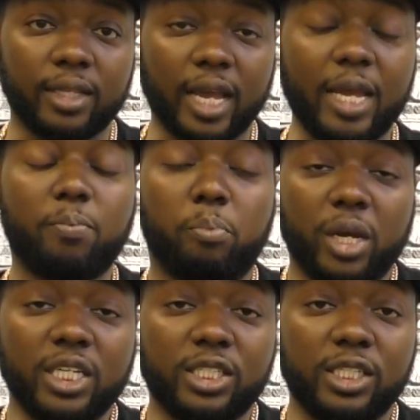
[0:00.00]
a
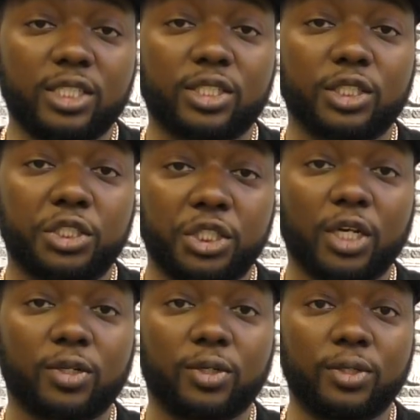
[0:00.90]
business
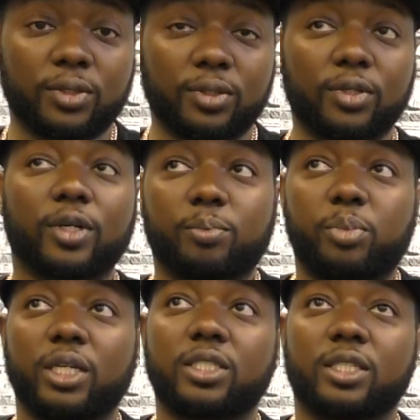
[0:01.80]
shuttle, or a
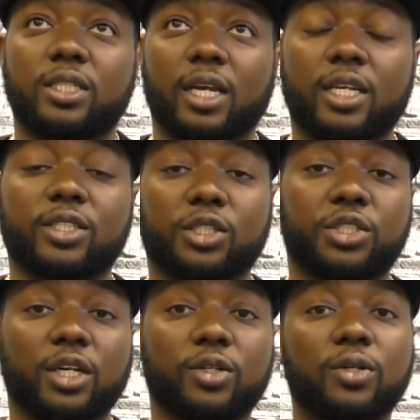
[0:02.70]
business that is a
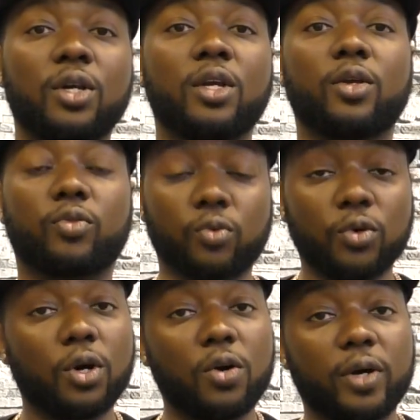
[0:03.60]
shuttle
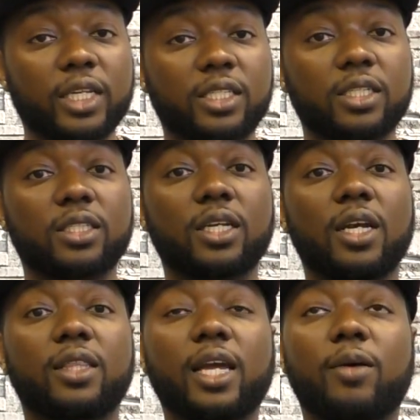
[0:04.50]
through Oasis
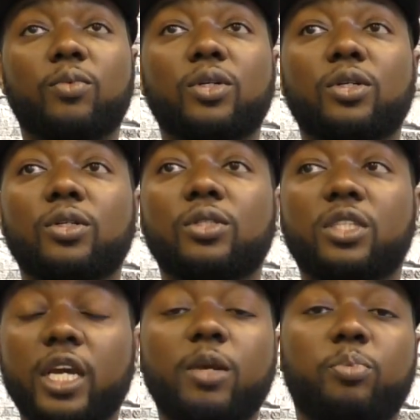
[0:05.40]
that will
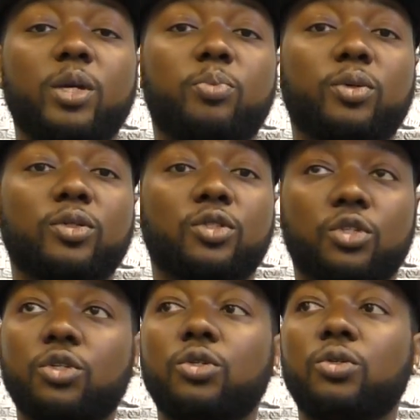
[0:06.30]
take people
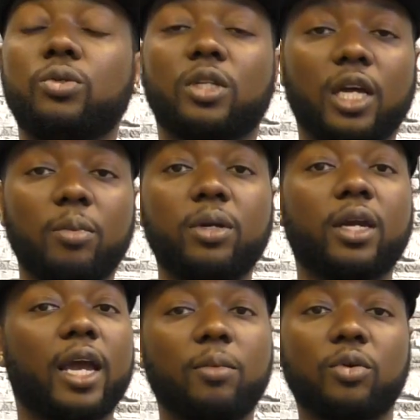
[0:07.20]
to
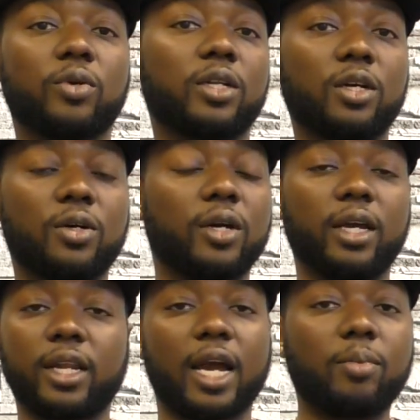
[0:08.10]
Lubbock, Amarillo,
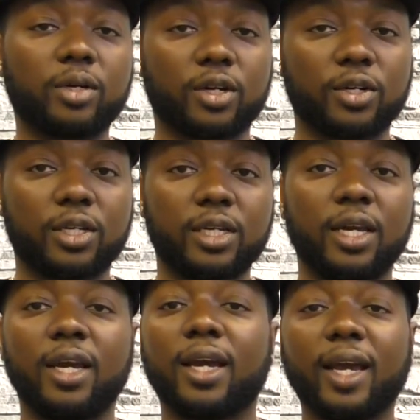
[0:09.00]
and Albuquerque
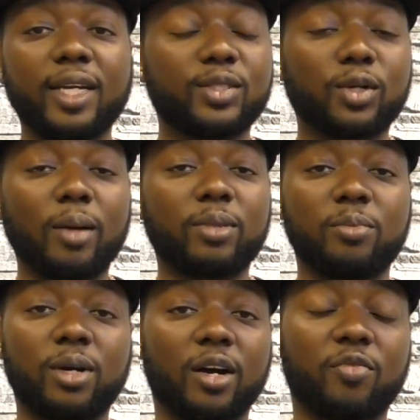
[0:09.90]
and drop
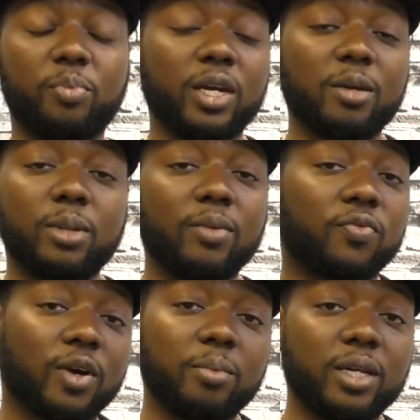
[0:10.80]
them off. Pick them
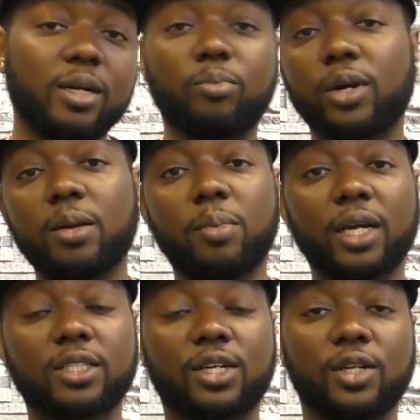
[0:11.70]
up from there, bring them
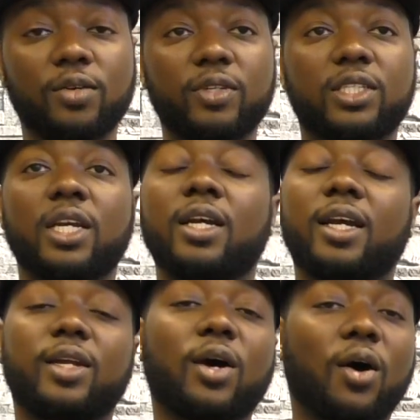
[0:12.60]
back to Clovis,
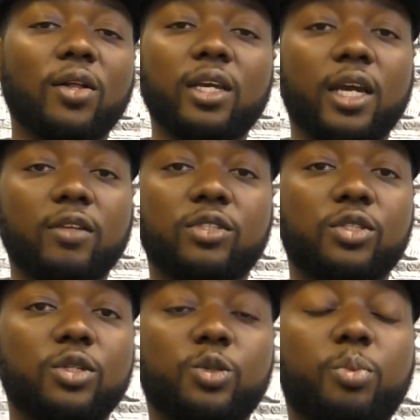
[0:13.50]
and all they have to
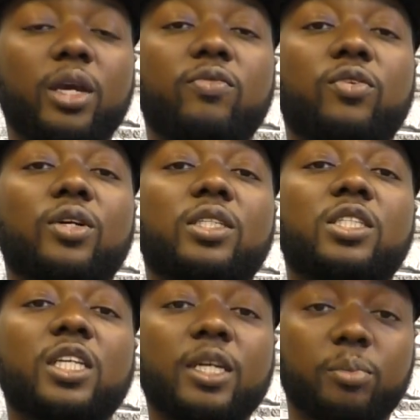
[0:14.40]
do is pay for a
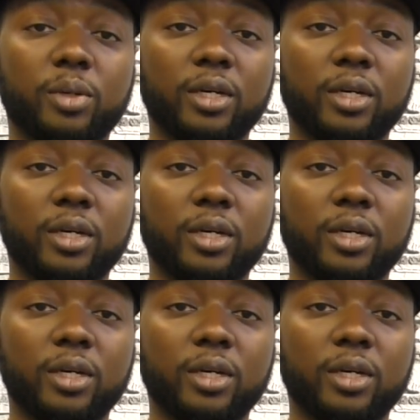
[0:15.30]
tip.